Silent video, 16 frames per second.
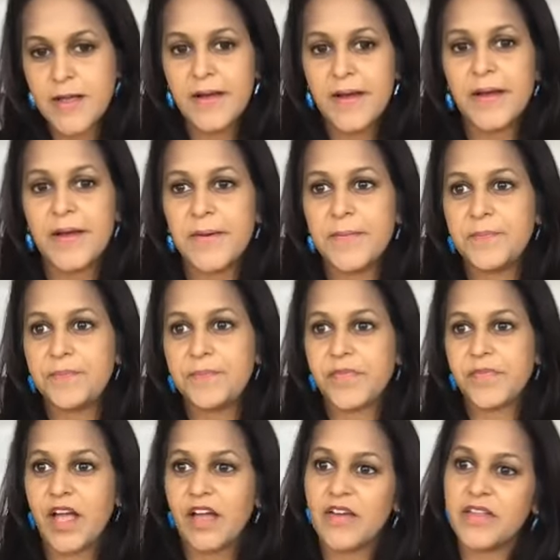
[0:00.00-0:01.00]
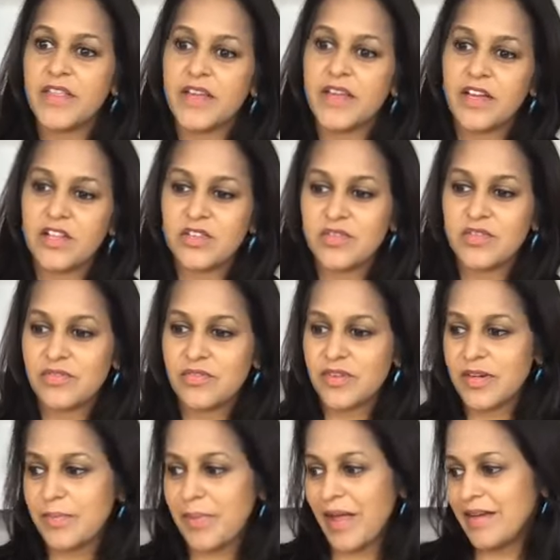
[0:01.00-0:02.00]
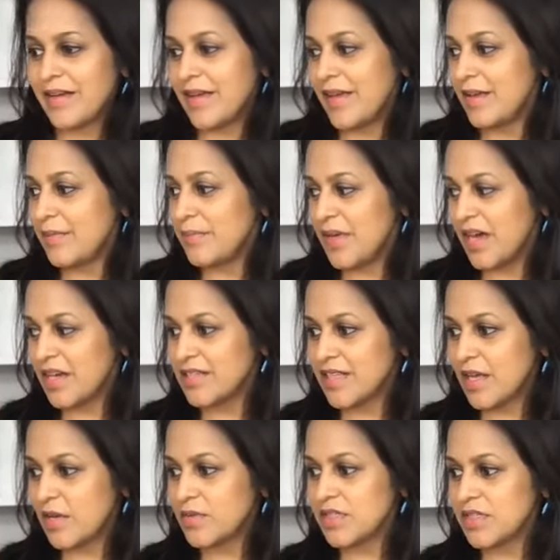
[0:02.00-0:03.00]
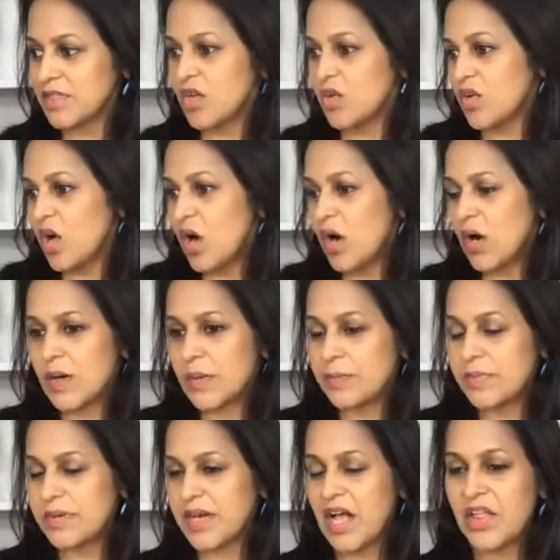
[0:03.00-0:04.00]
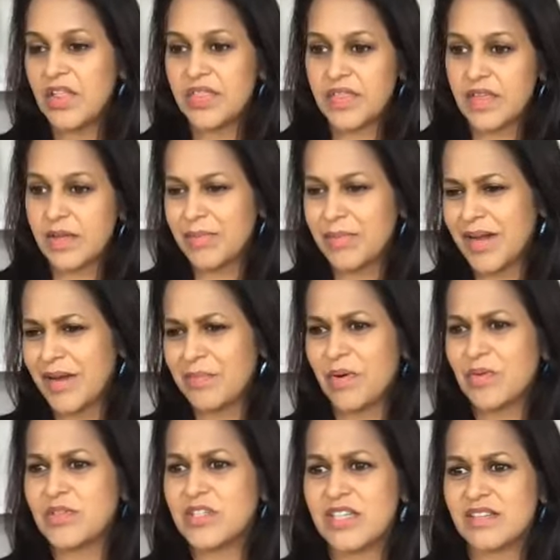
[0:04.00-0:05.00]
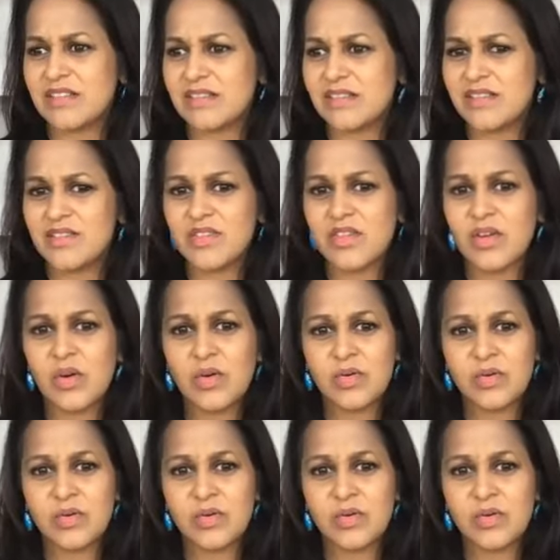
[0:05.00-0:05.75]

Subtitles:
I found like a gluten-free pancake mix that was low carb but healthy but had protein. I was like, oh,